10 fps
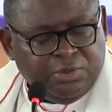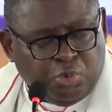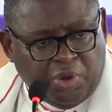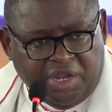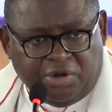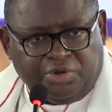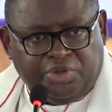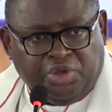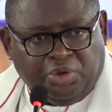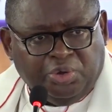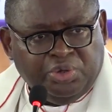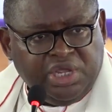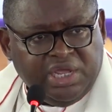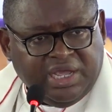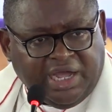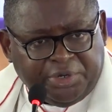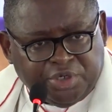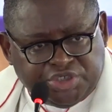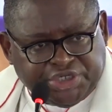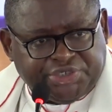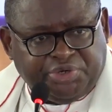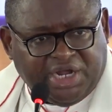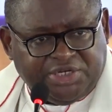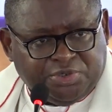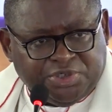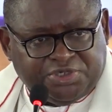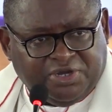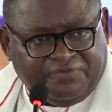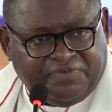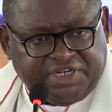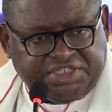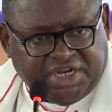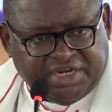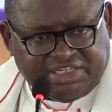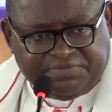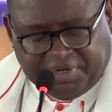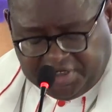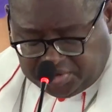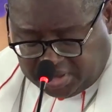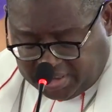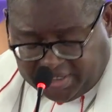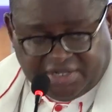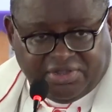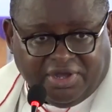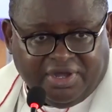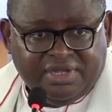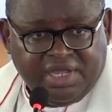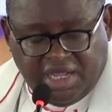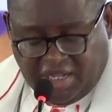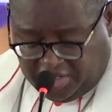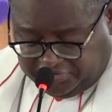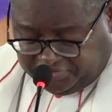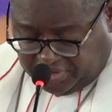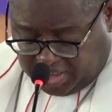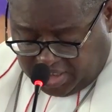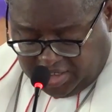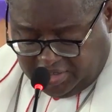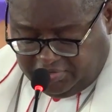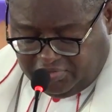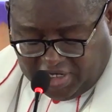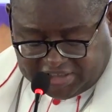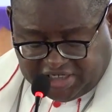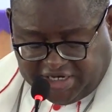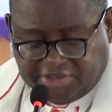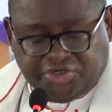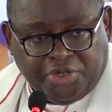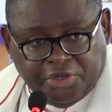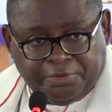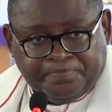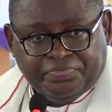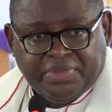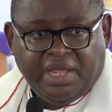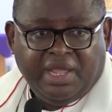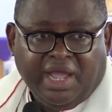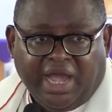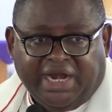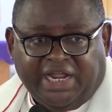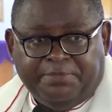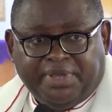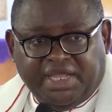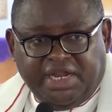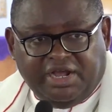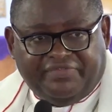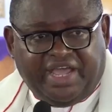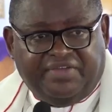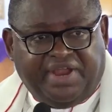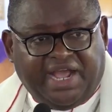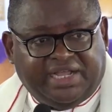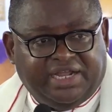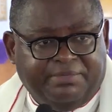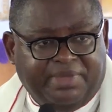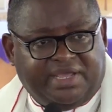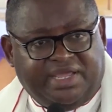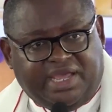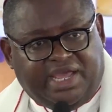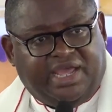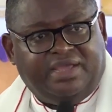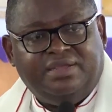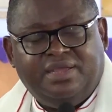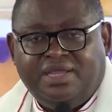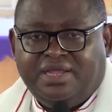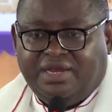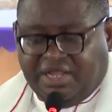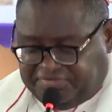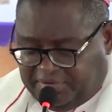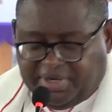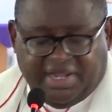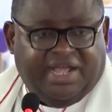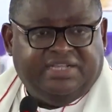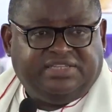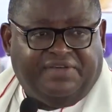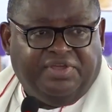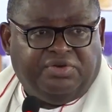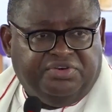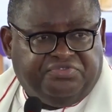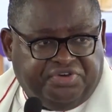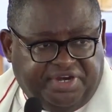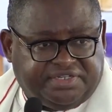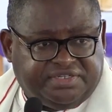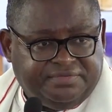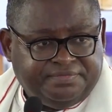weighed on you and you thought you had to go to confession, the spiritual director is there to attend to you. And at the beginning of every academic year, the seminarians have a retreat.